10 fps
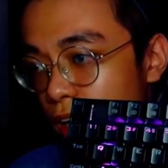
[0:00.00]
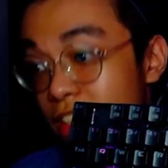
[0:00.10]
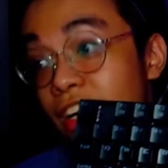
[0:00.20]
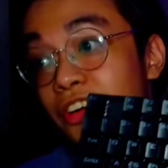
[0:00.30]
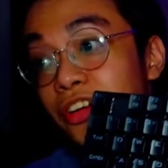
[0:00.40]

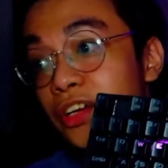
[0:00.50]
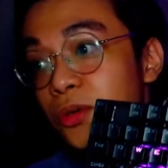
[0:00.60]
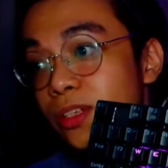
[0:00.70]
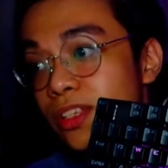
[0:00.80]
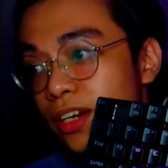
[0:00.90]
It's got a really
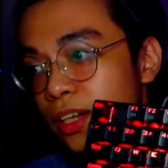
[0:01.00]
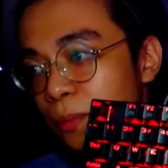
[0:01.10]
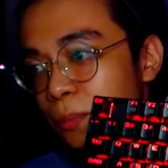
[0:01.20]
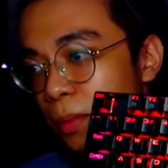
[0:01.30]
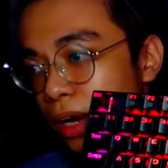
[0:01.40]
cool
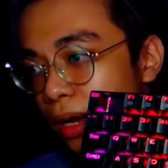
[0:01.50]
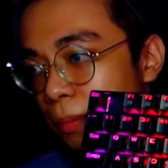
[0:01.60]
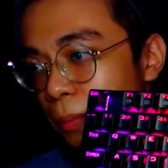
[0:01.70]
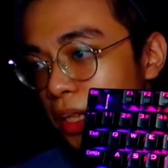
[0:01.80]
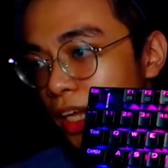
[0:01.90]
startup.
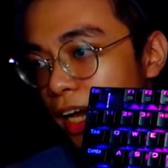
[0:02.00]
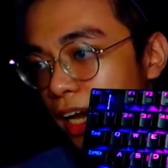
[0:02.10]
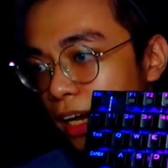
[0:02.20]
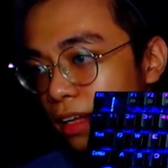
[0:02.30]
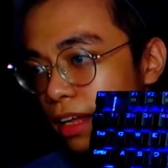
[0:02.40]
But
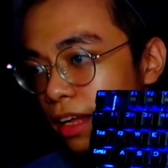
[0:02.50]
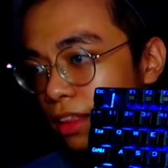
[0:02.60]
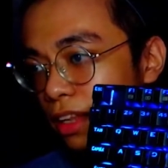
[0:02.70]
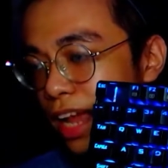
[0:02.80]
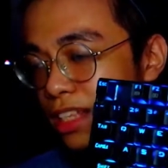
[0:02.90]
yeah,
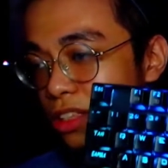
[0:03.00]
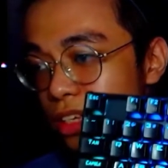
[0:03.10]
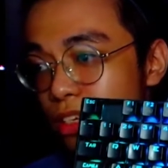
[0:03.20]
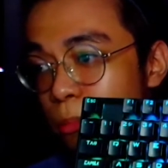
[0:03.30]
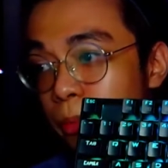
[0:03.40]
the lights on
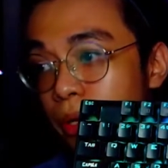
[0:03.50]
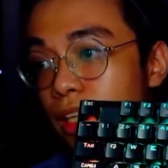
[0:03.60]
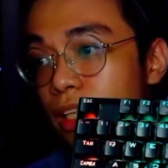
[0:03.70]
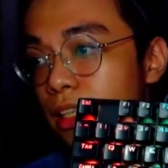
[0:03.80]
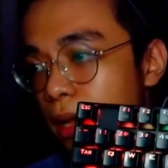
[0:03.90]
this are
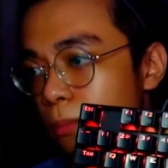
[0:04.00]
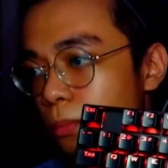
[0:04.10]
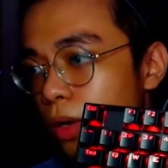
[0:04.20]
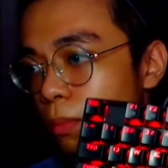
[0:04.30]
pretty dim.